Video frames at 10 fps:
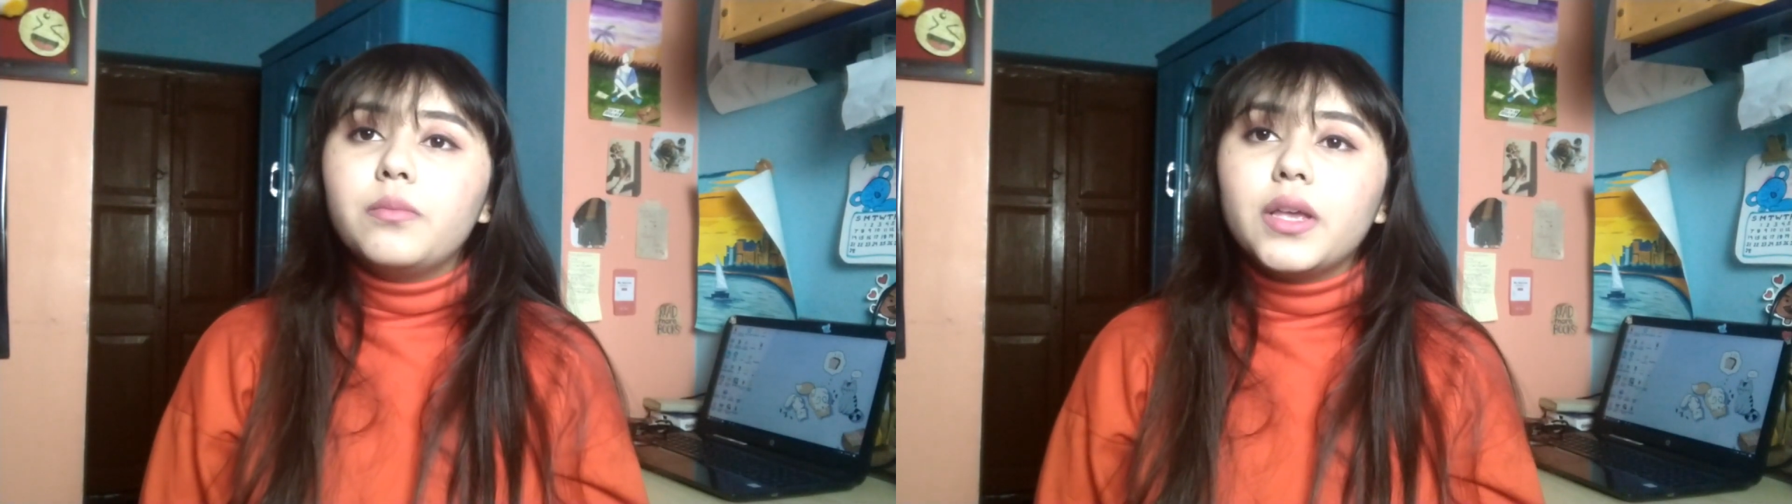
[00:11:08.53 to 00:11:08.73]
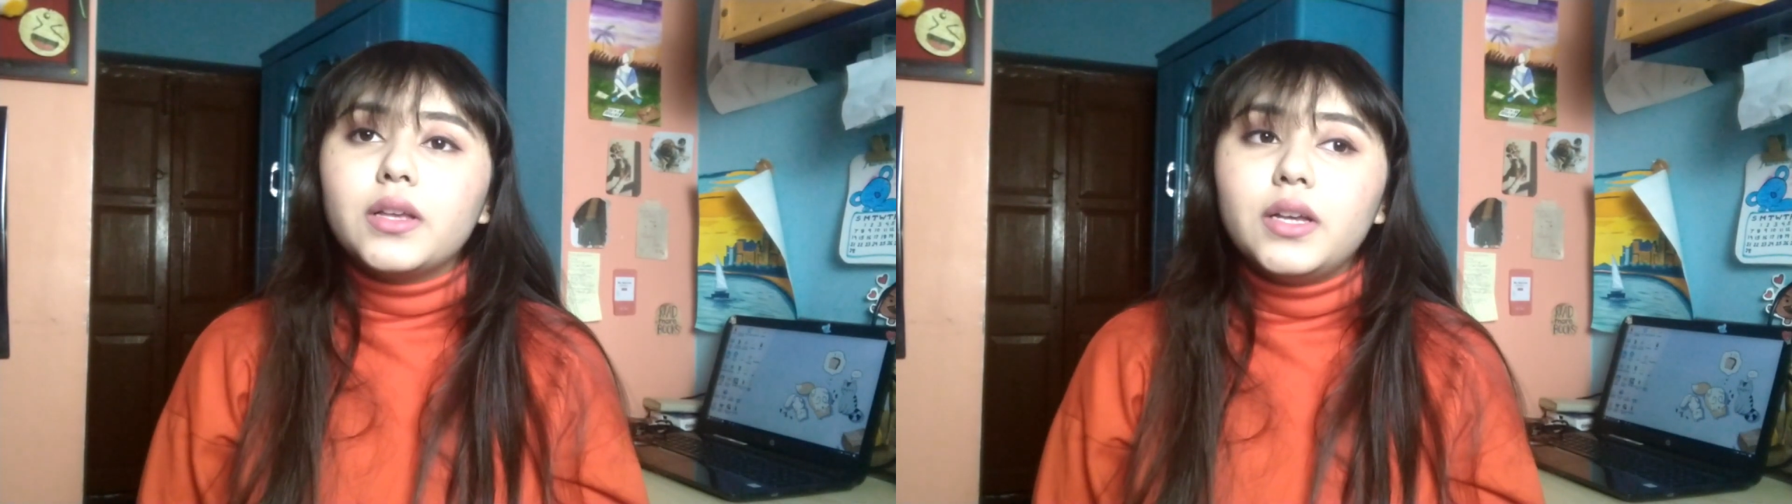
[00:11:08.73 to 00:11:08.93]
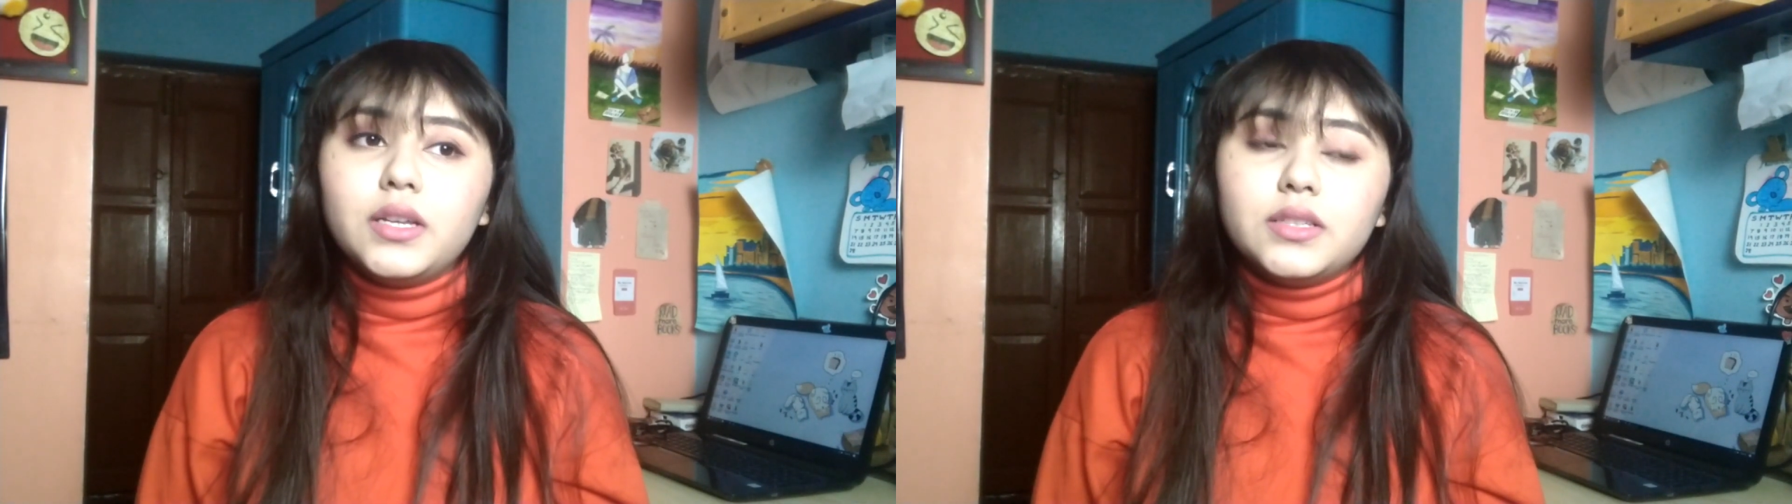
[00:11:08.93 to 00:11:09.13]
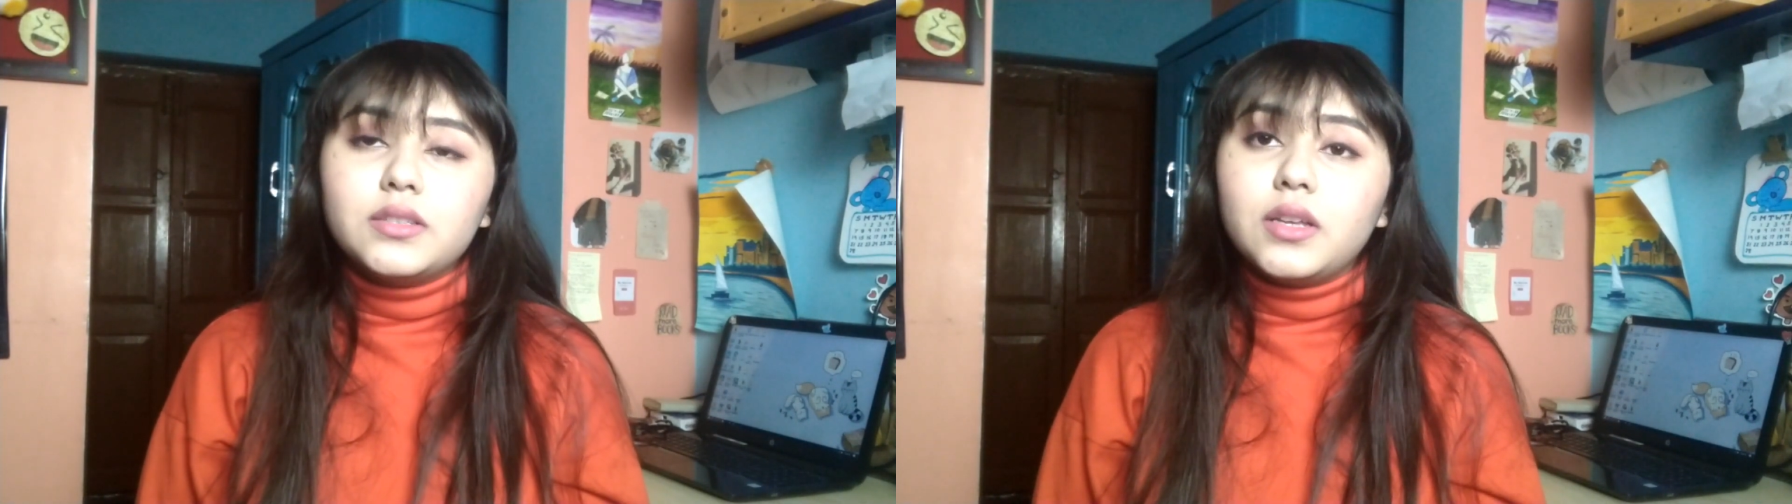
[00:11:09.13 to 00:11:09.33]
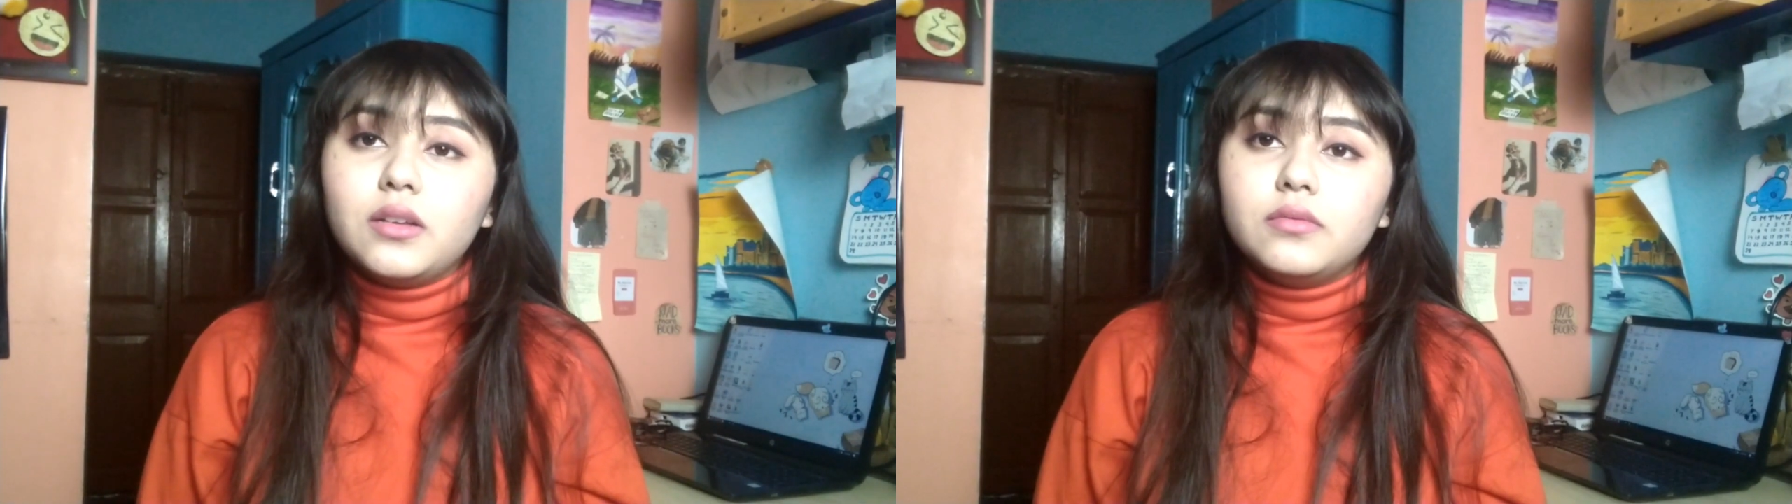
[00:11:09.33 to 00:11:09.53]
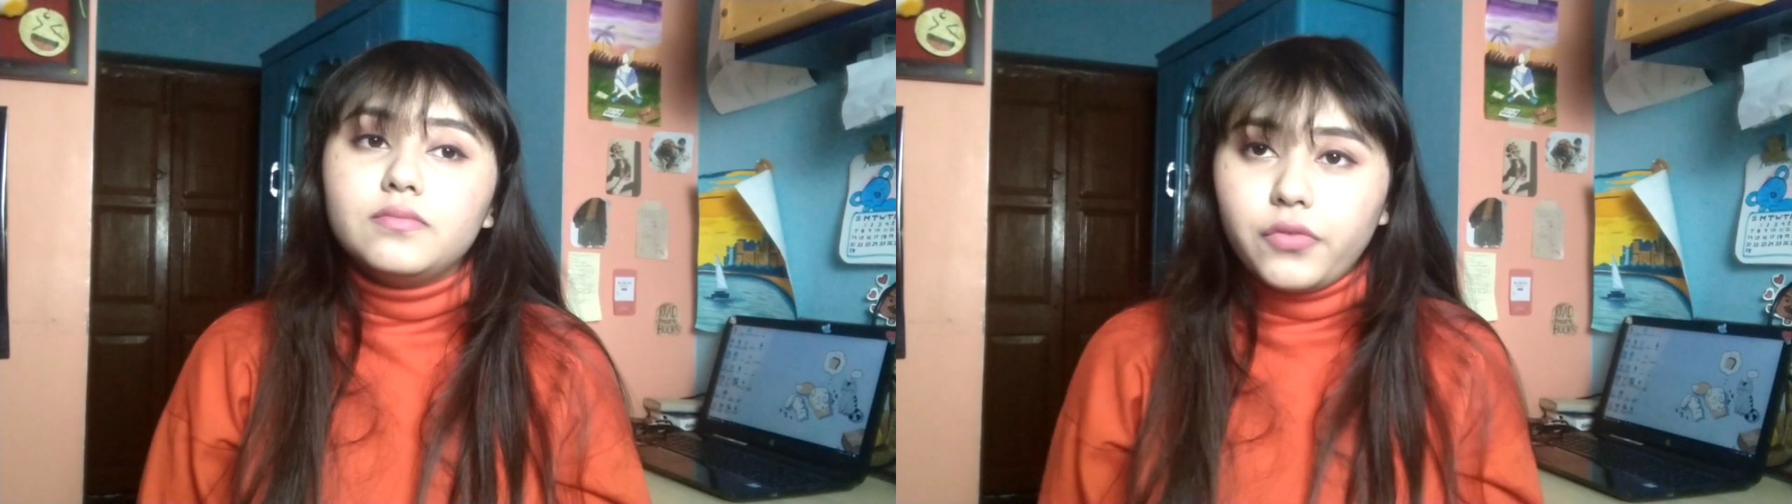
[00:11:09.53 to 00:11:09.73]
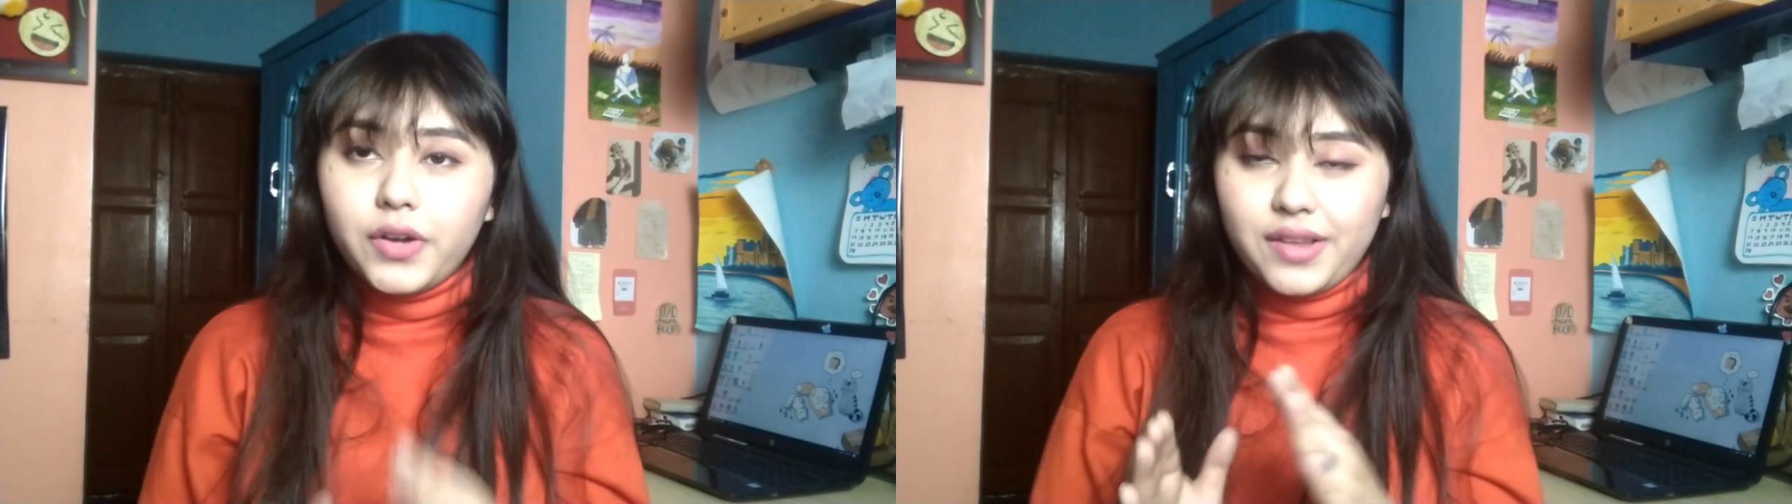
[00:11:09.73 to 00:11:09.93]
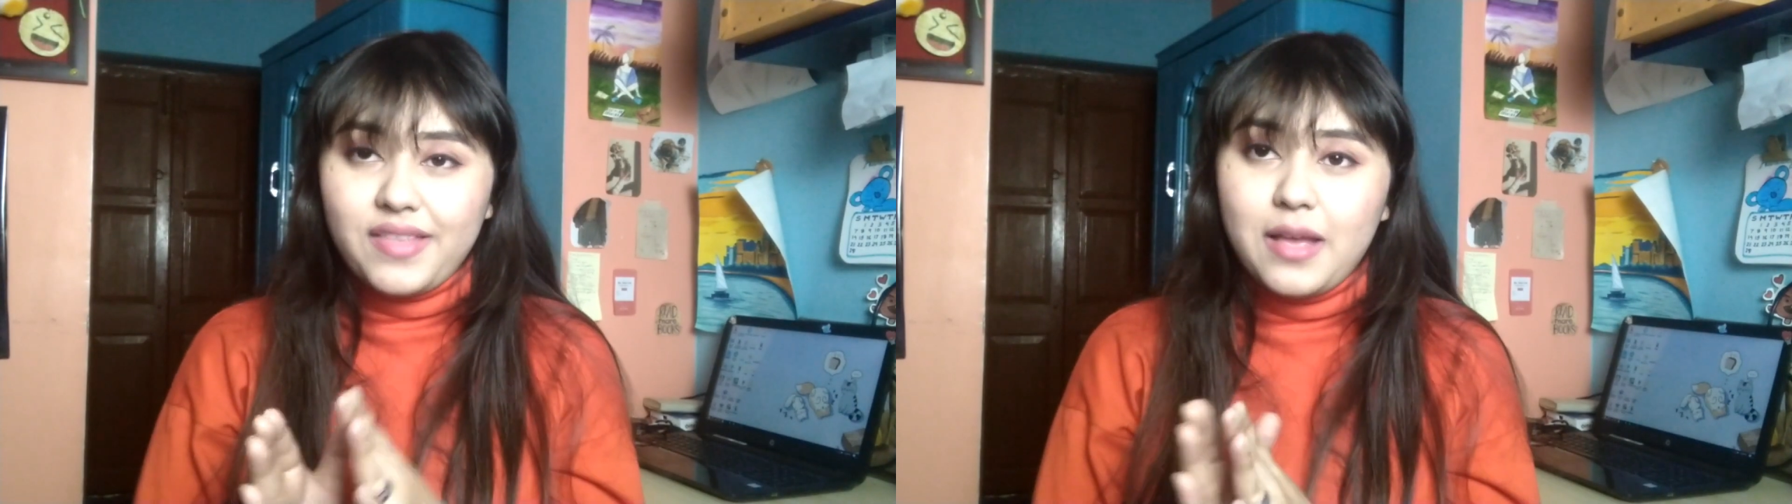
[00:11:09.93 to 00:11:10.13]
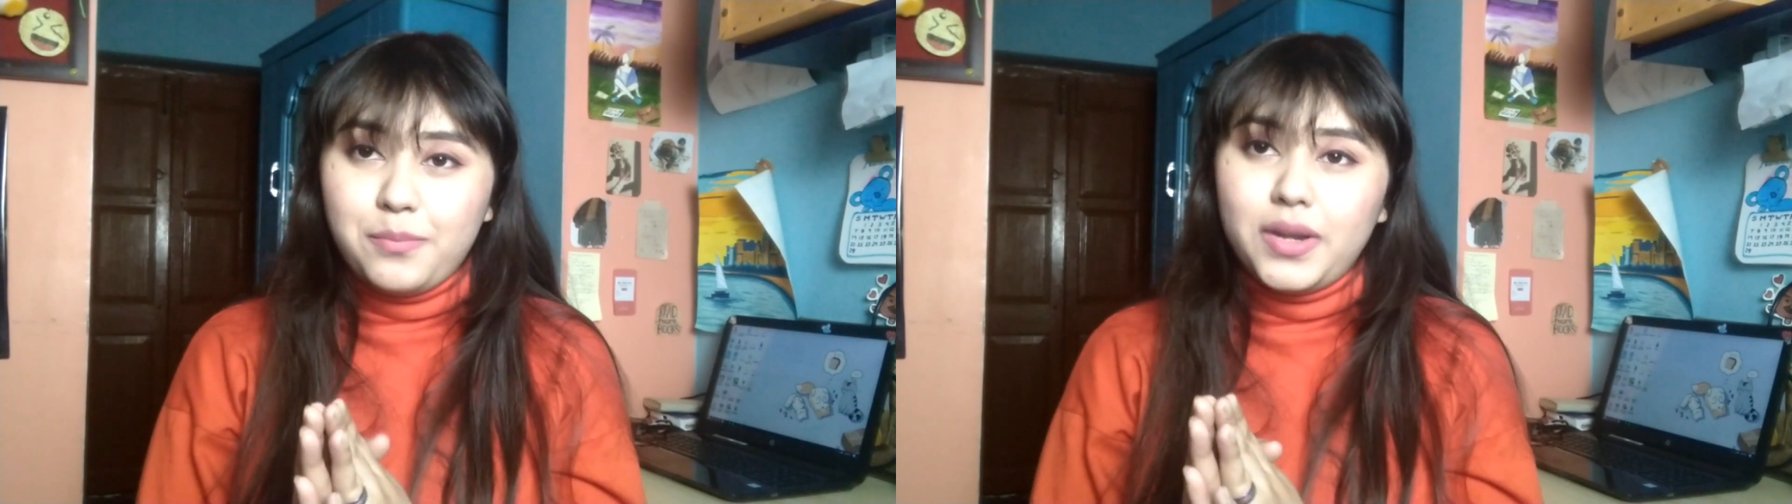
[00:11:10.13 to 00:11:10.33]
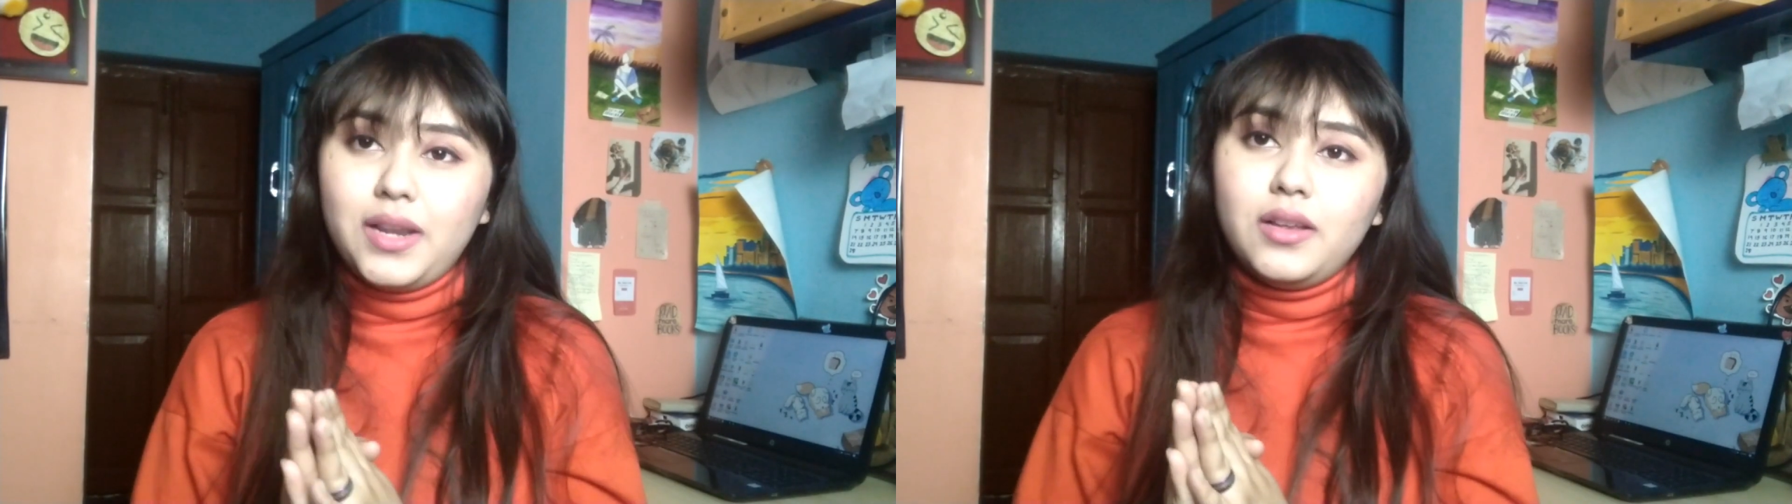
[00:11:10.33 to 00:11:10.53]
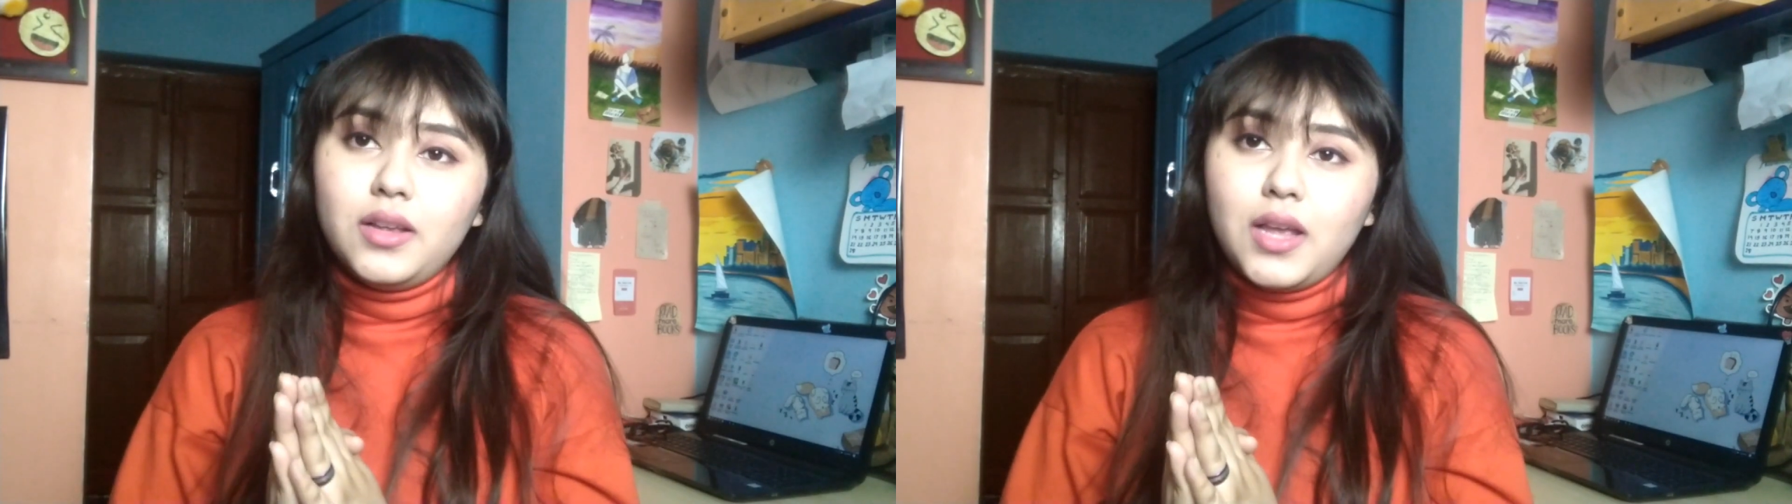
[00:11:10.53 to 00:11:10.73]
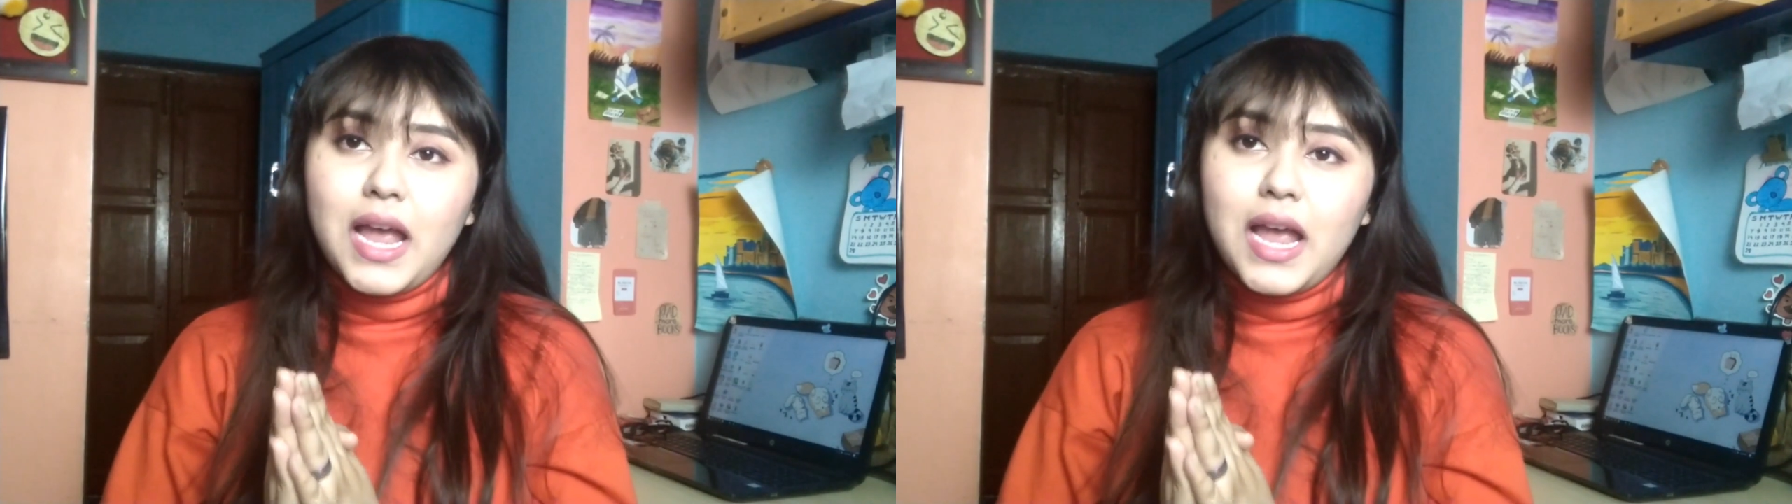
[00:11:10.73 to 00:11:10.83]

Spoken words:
Because for example,